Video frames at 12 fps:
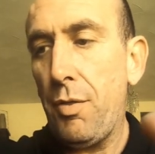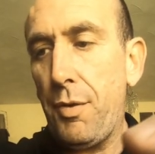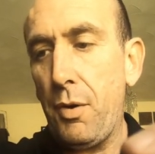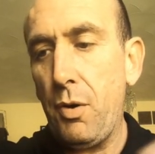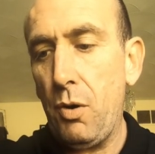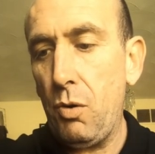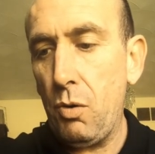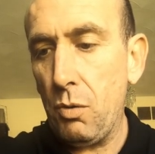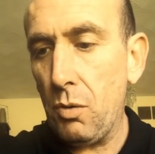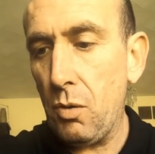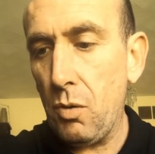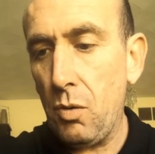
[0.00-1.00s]

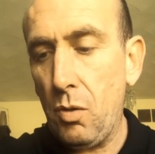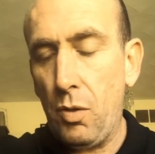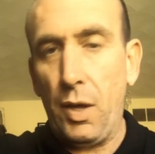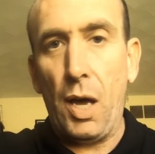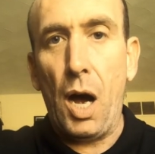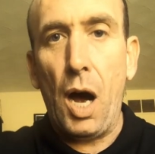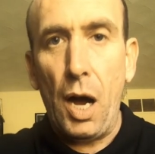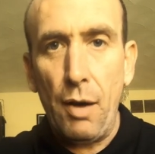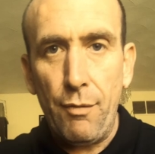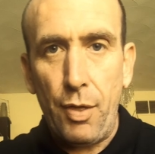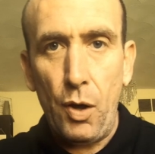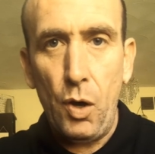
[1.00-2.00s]
through the eye
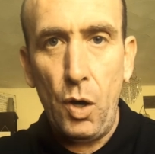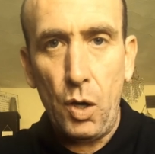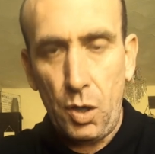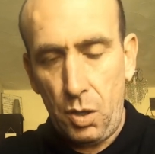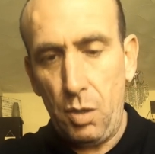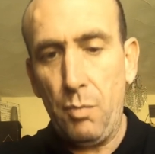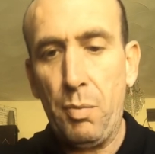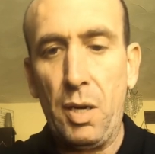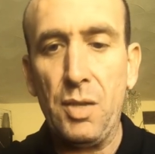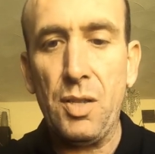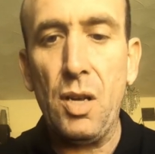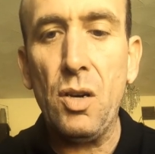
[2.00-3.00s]
of the hook
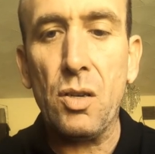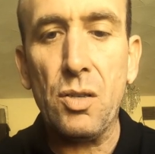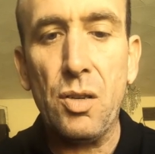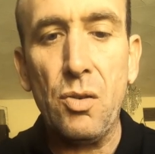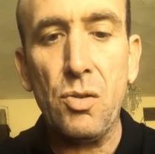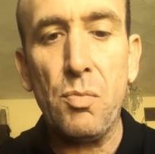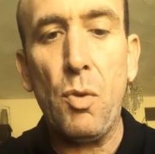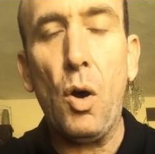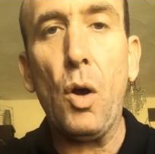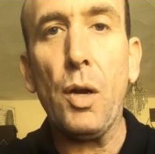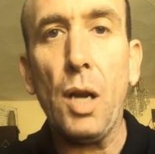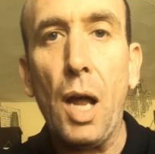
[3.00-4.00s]
because the hook's too
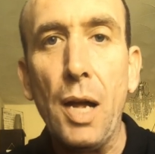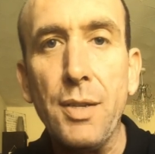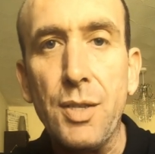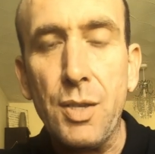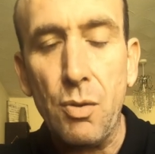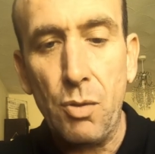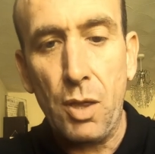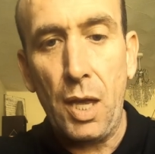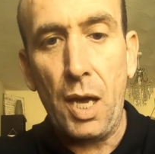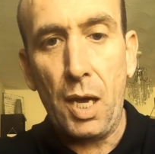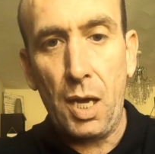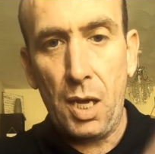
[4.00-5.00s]
small, your line's too
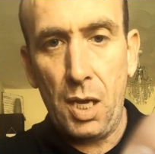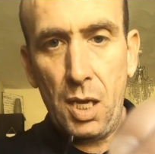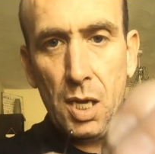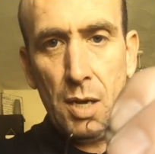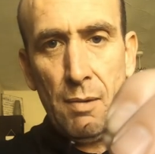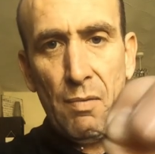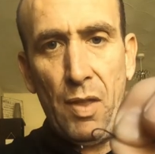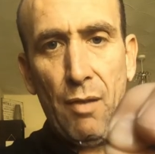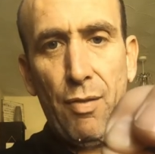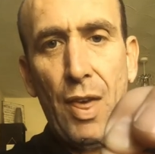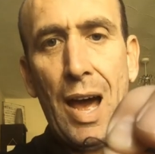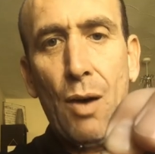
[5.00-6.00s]
thick.
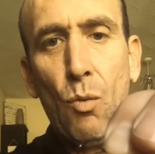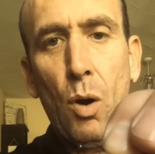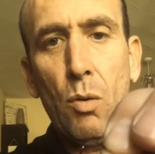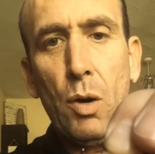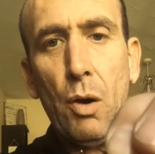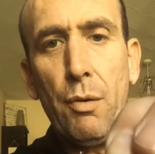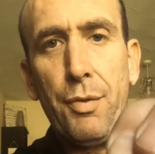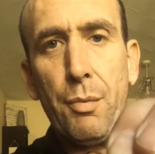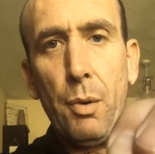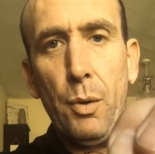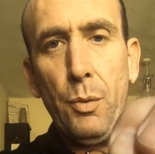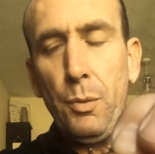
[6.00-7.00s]
If that won't go
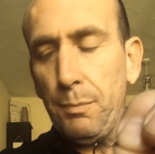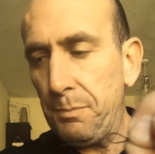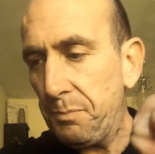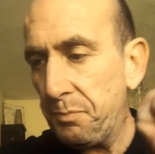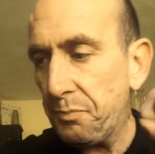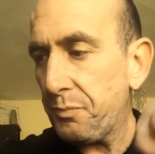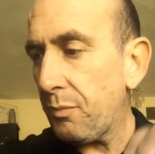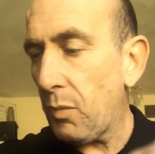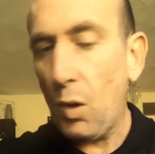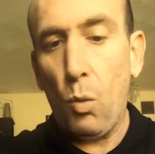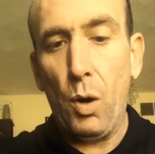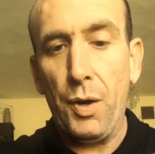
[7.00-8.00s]
through,
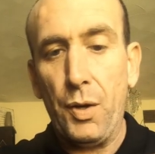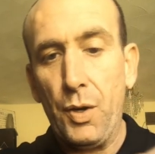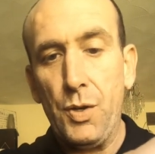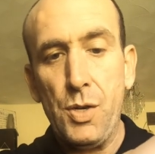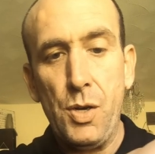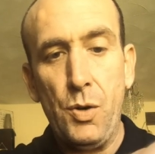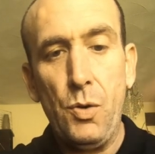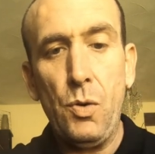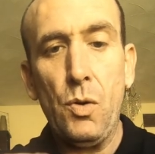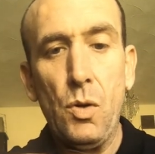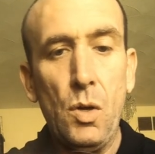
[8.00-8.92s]
what you can do